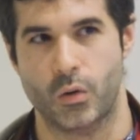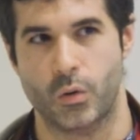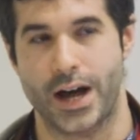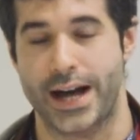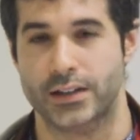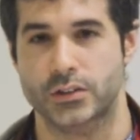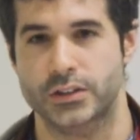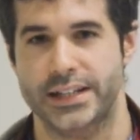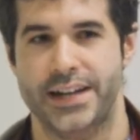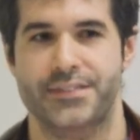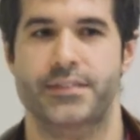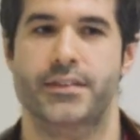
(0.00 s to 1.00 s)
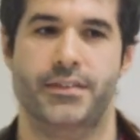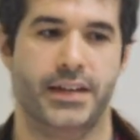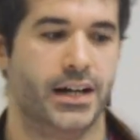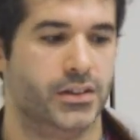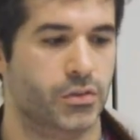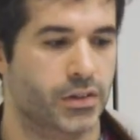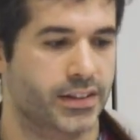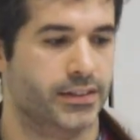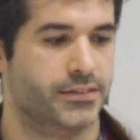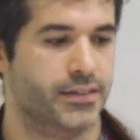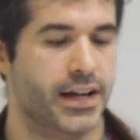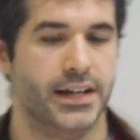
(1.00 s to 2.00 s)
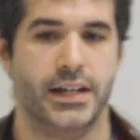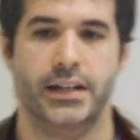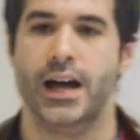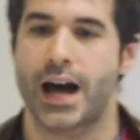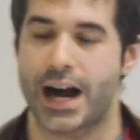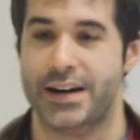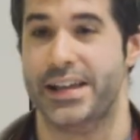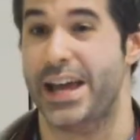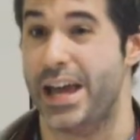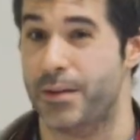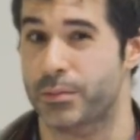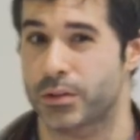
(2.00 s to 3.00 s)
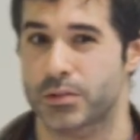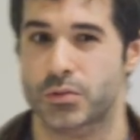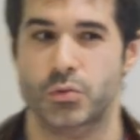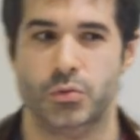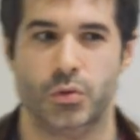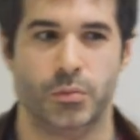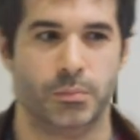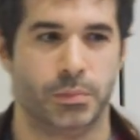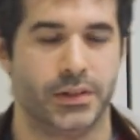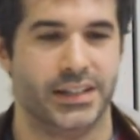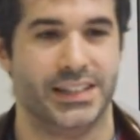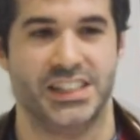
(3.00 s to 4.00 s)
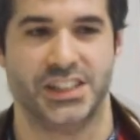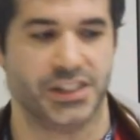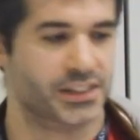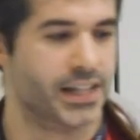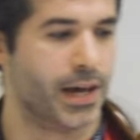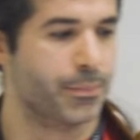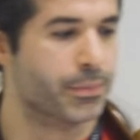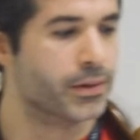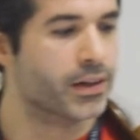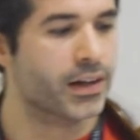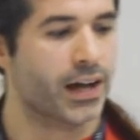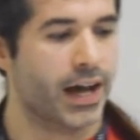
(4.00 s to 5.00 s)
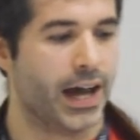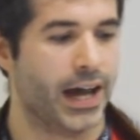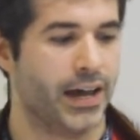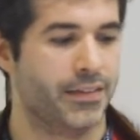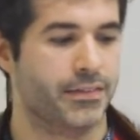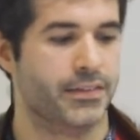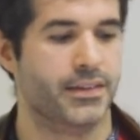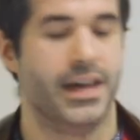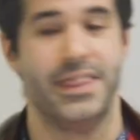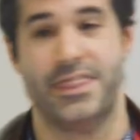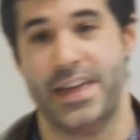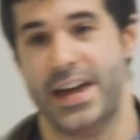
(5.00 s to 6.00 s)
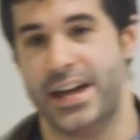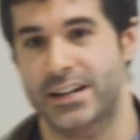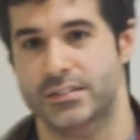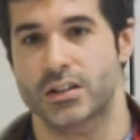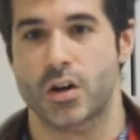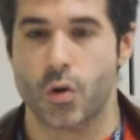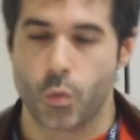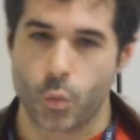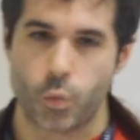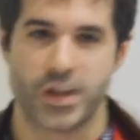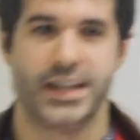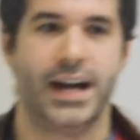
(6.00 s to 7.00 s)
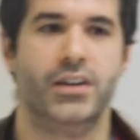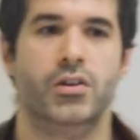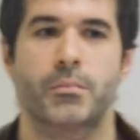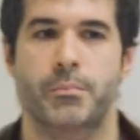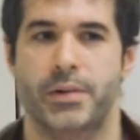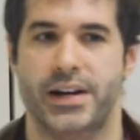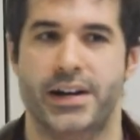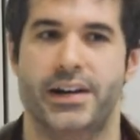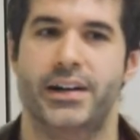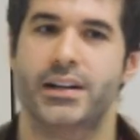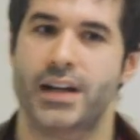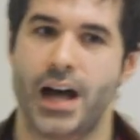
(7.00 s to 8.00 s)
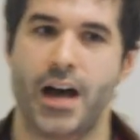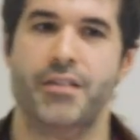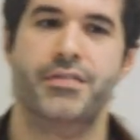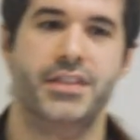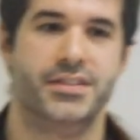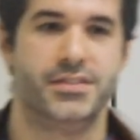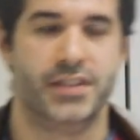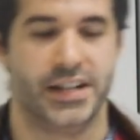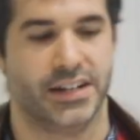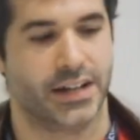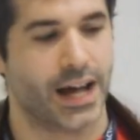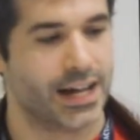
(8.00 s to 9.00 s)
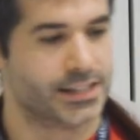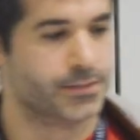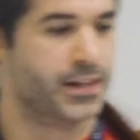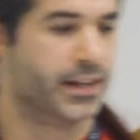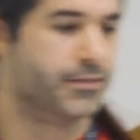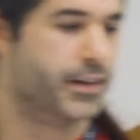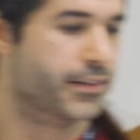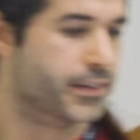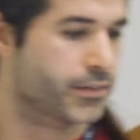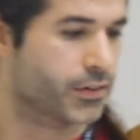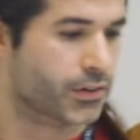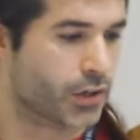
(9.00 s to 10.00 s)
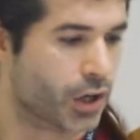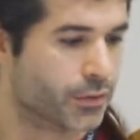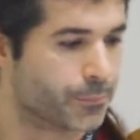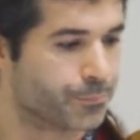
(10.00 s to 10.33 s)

accurate they are doing the training. Are they able to complete each step? And then we can compare if this training has been effective or not.